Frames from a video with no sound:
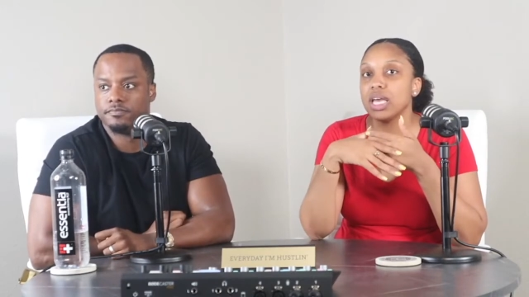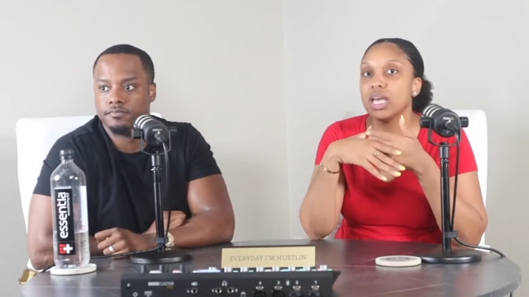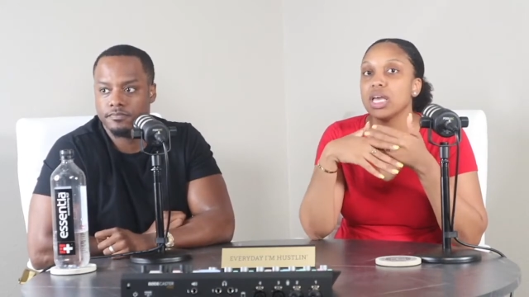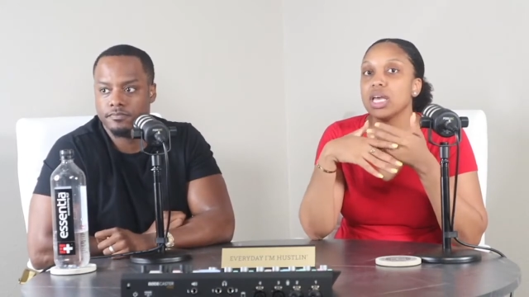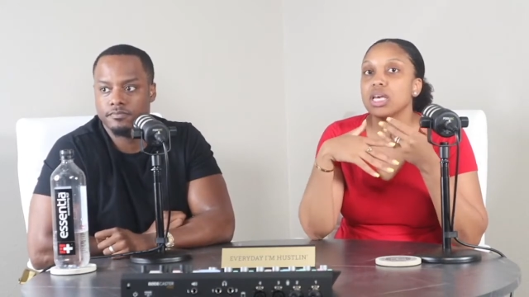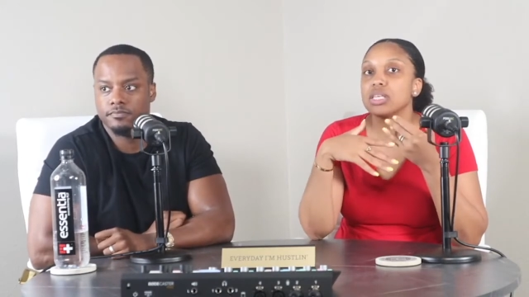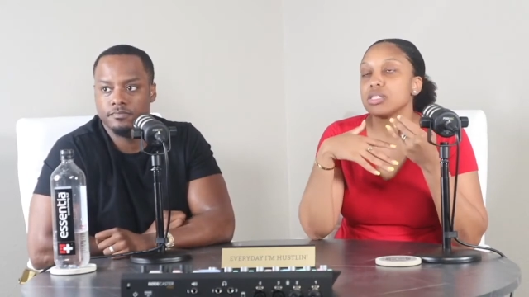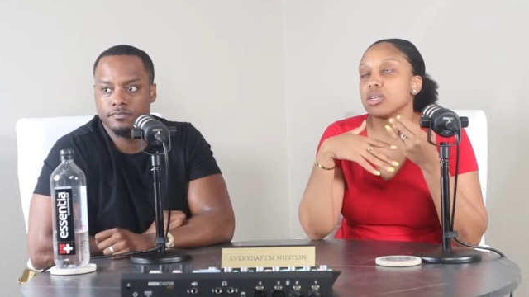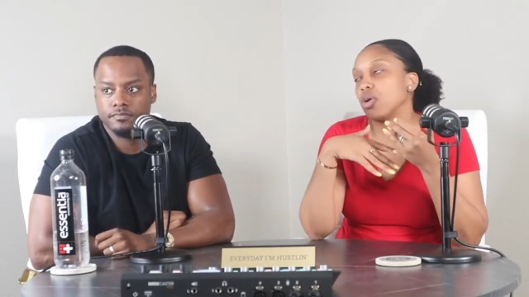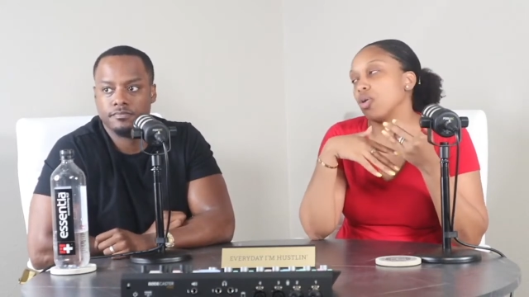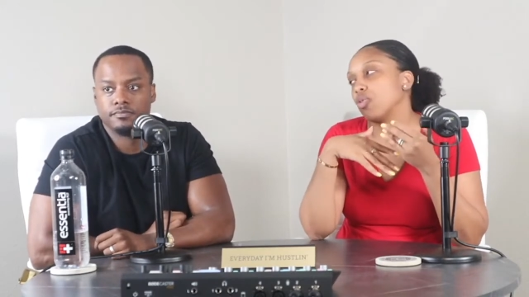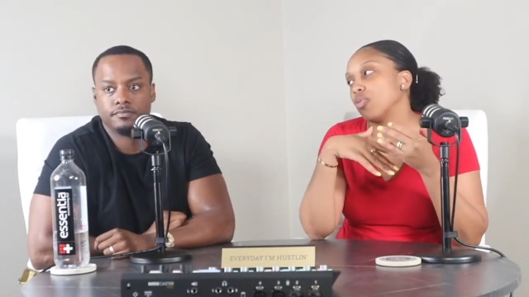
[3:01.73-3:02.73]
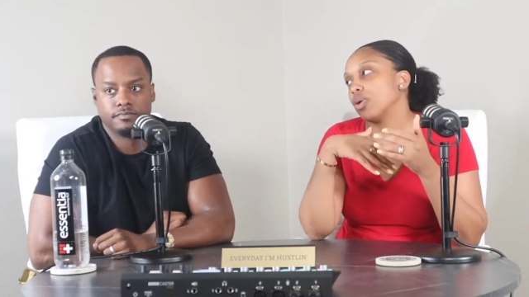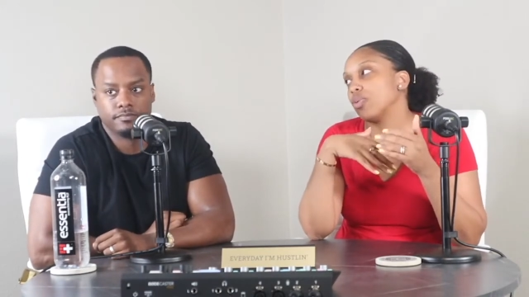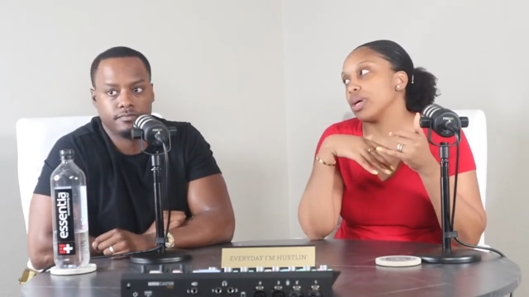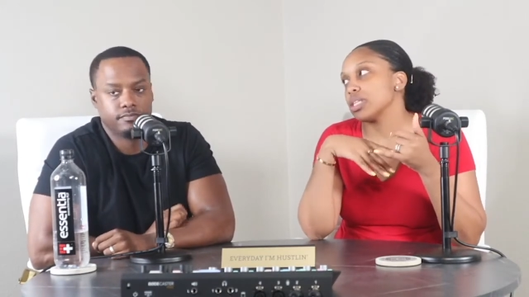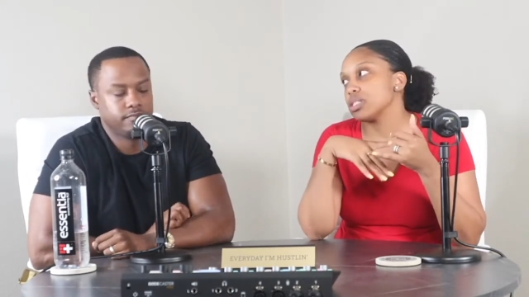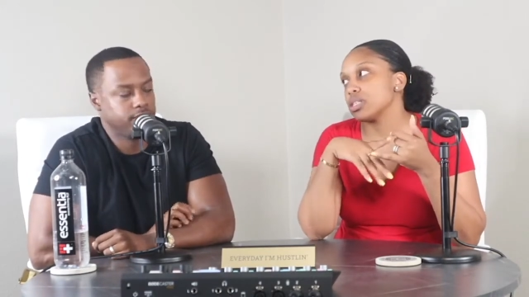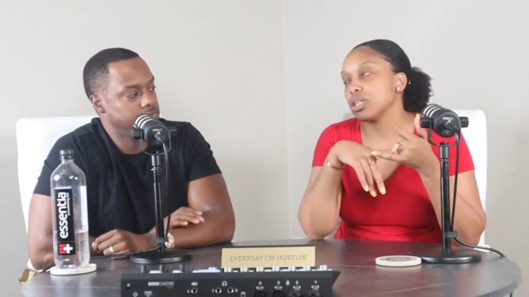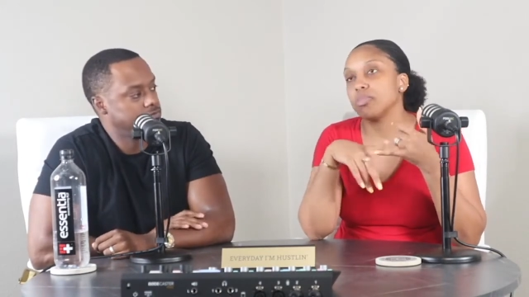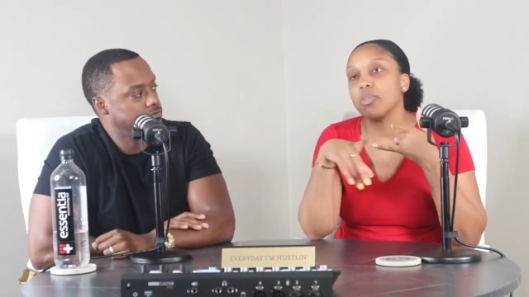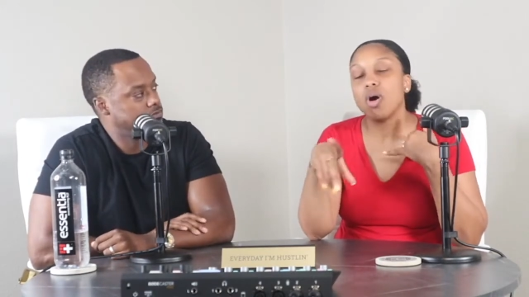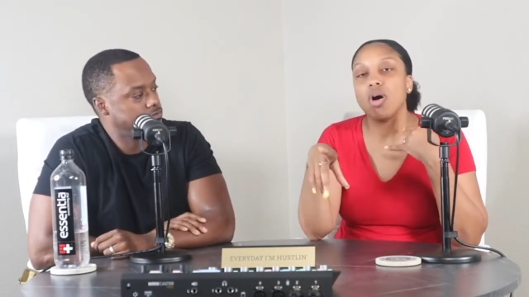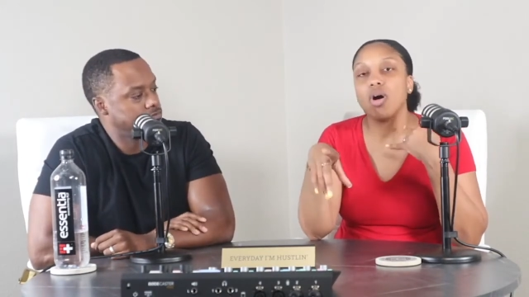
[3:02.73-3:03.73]
Speaker 1: mm-hmm. so we went to the
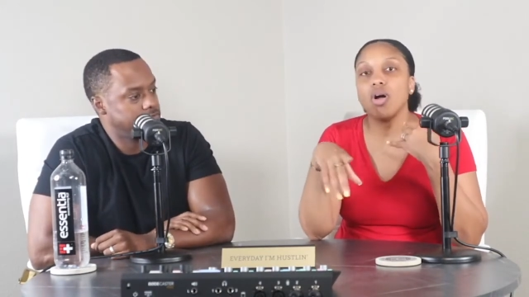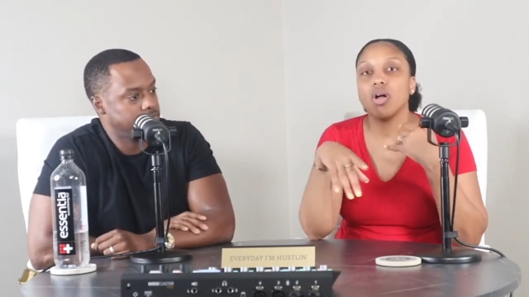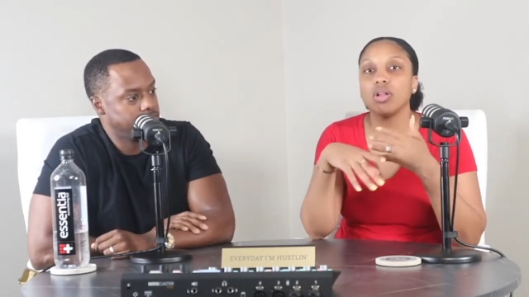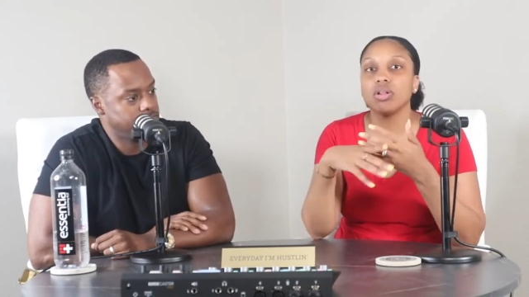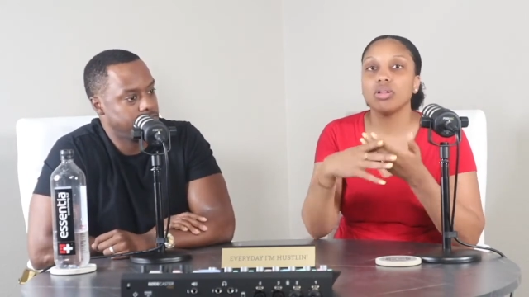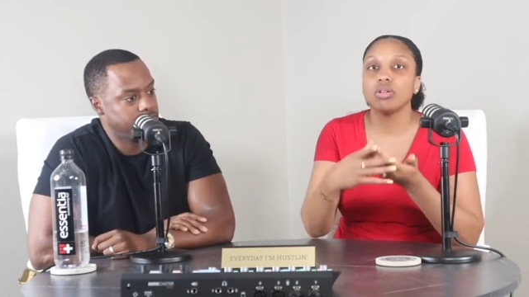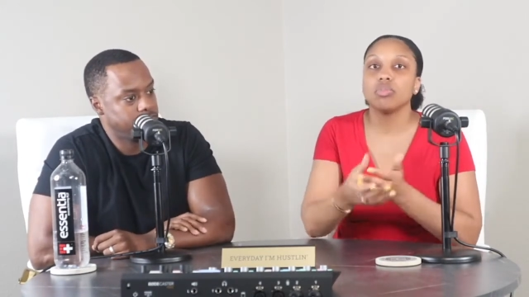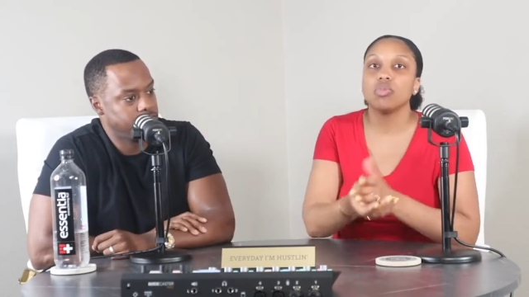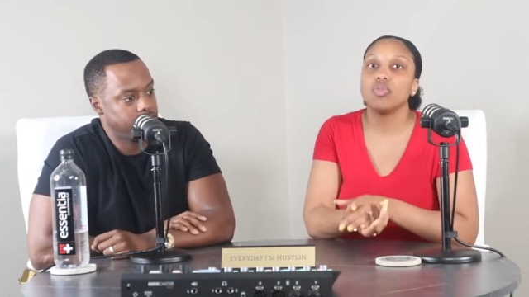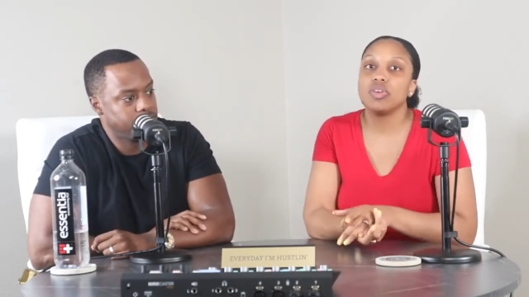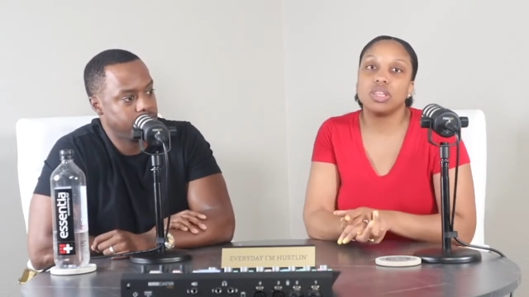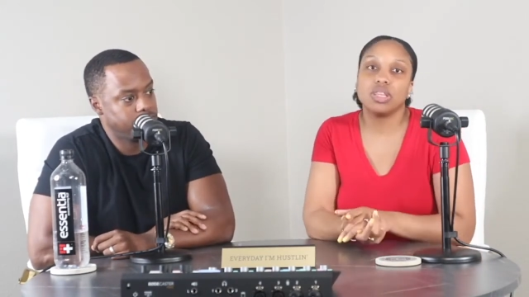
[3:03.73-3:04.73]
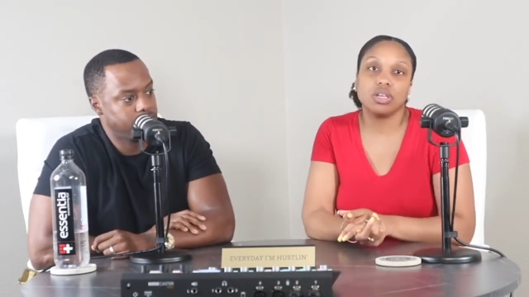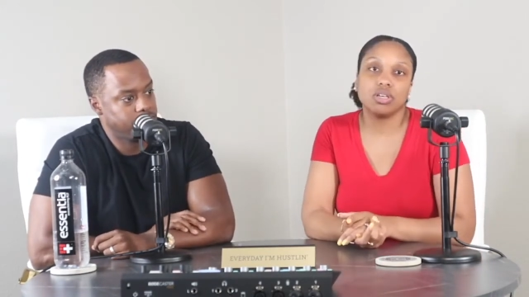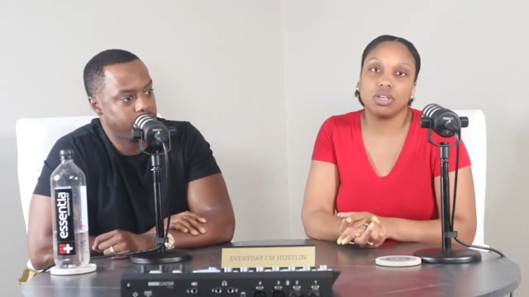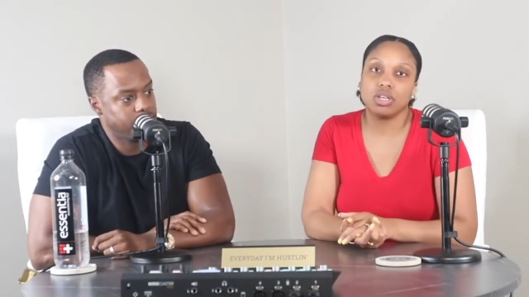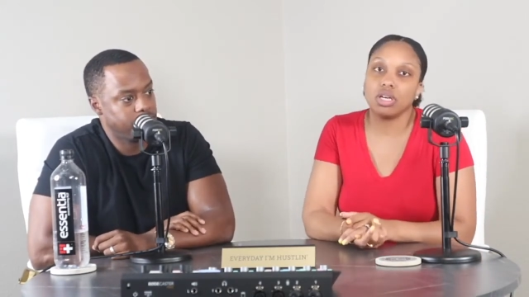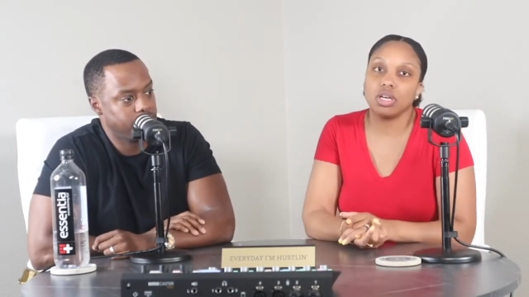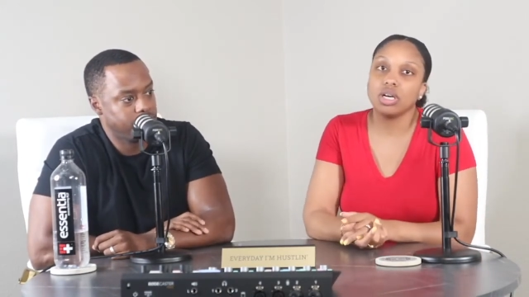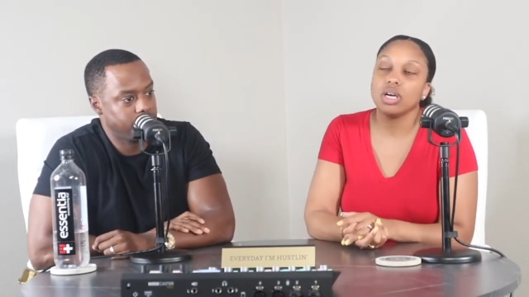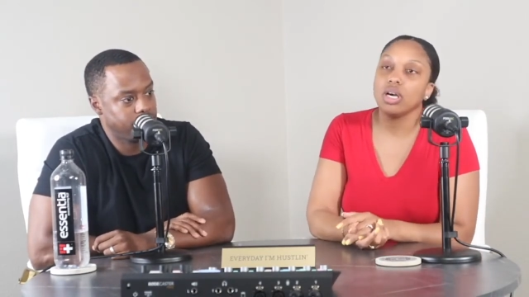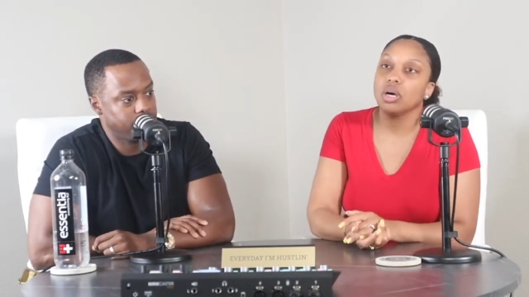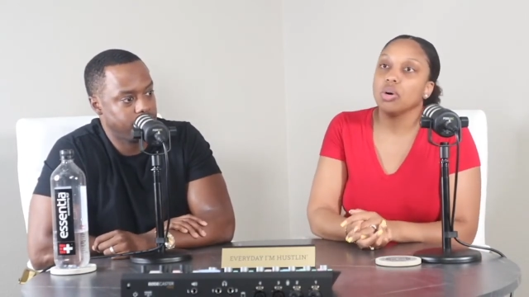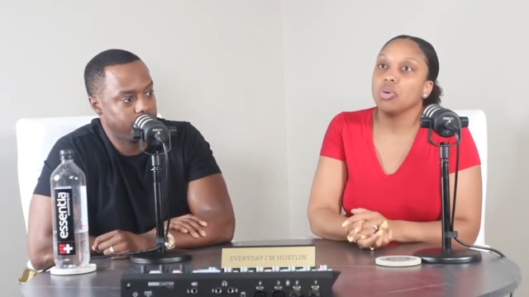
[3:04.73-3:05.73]
mall movie theater
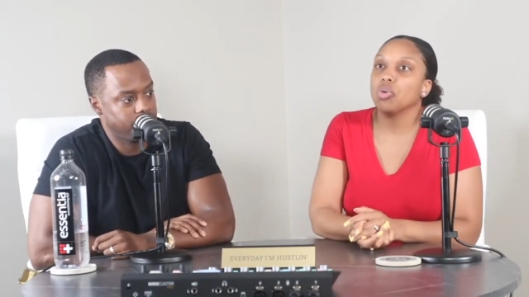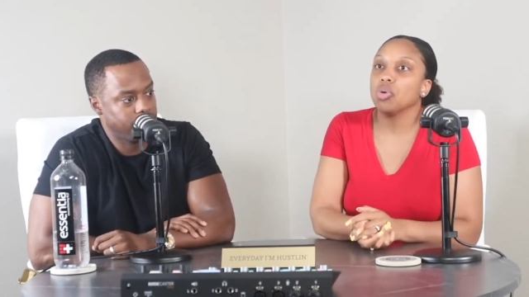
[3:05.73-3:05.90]
or